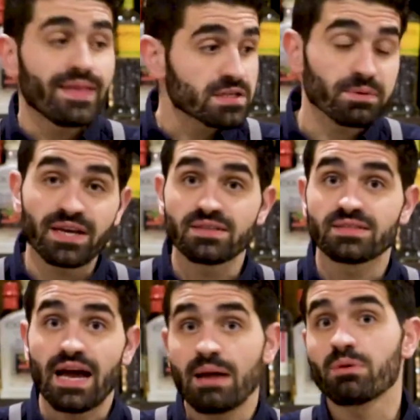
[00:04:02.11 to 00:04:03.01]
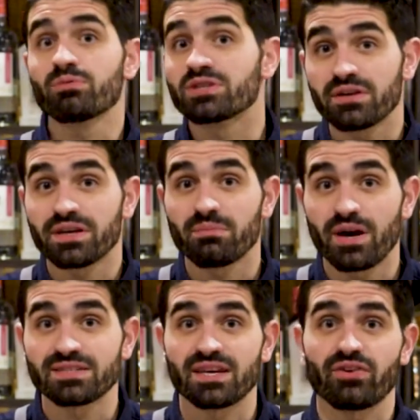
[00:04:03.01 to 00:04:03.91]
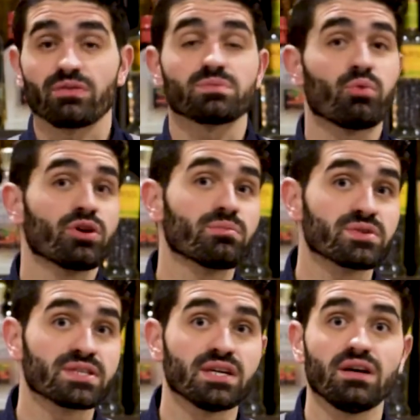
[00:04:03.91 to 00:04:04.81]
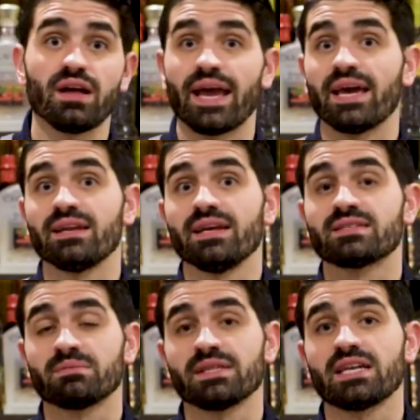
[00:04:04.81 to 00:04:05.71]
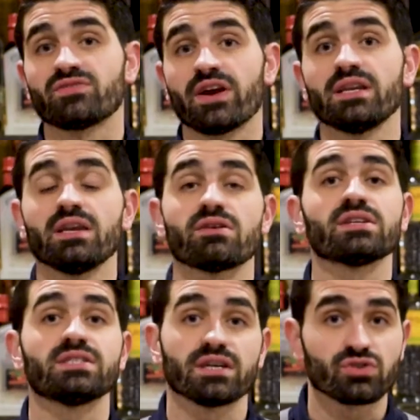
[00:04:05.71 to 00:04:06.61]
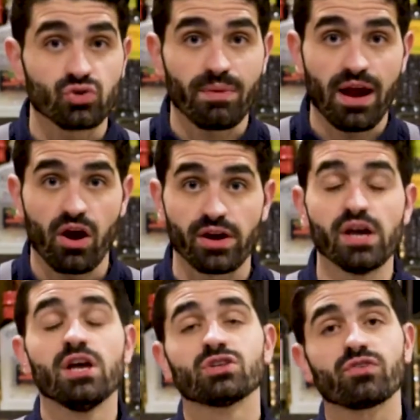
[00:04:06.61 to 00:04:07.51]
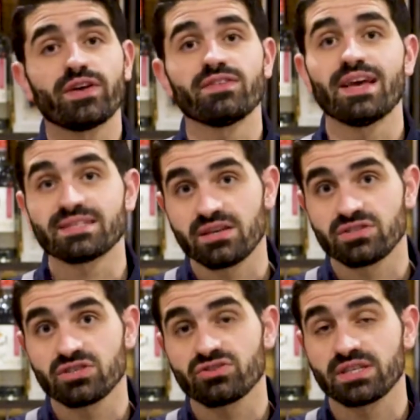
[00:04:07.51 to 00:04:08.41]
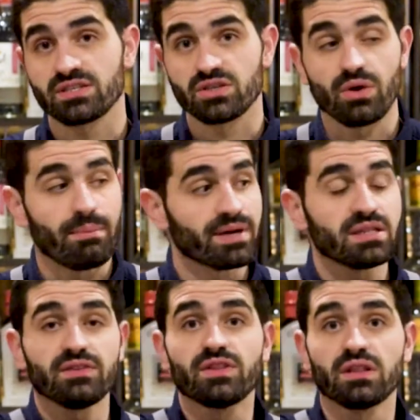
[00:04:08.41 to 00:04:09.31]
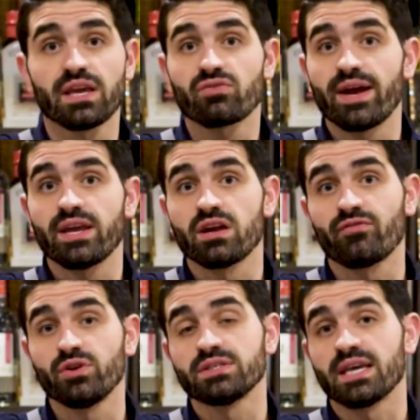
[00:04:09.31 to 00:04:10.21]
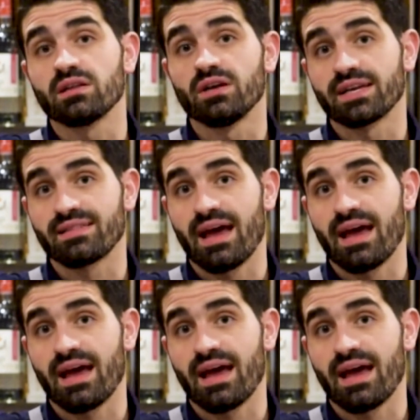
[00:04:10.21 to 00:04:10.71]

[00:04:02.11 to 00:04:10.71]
that's because I'm a Brazilian bartender. I was born in Brazil, and it's something that is very near and dear to my heart. So if any of that sounds interesting to you, I'm gonna leave the link right here for you to take a look at